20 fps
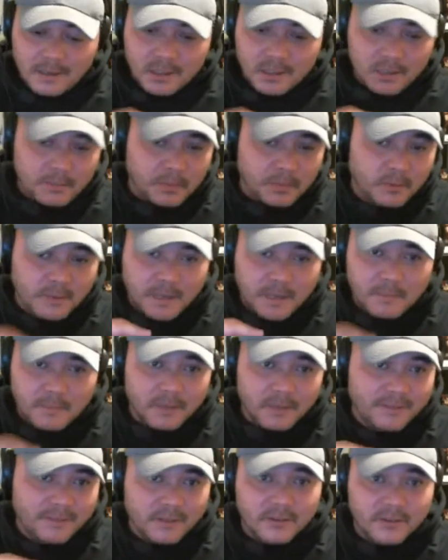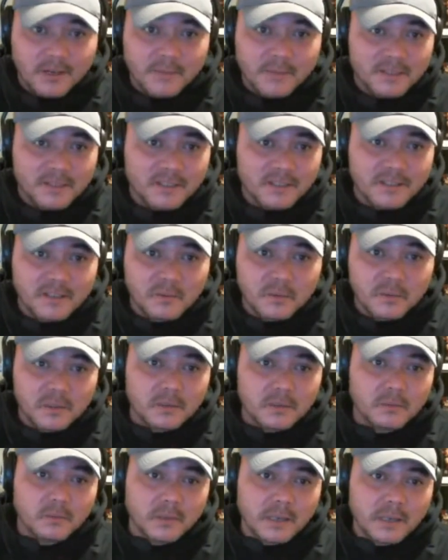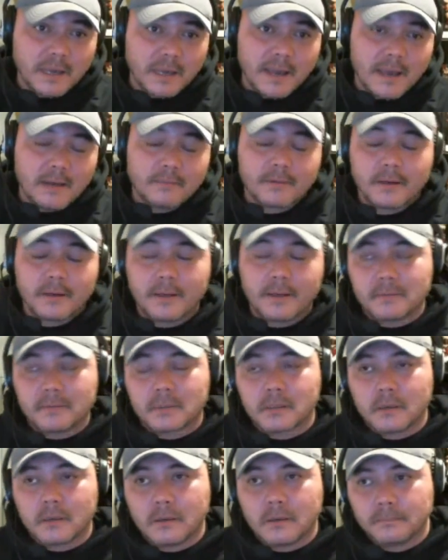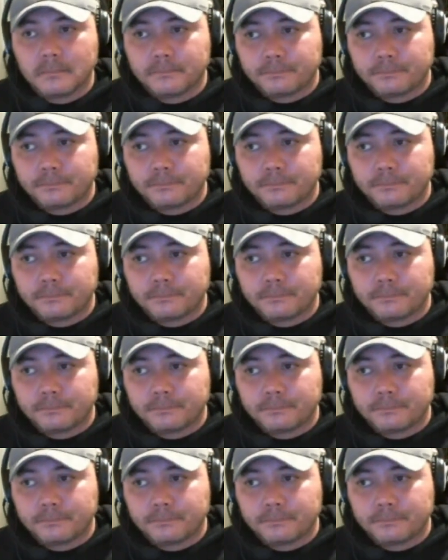just pull that motherfucker up and just see what I have, right? So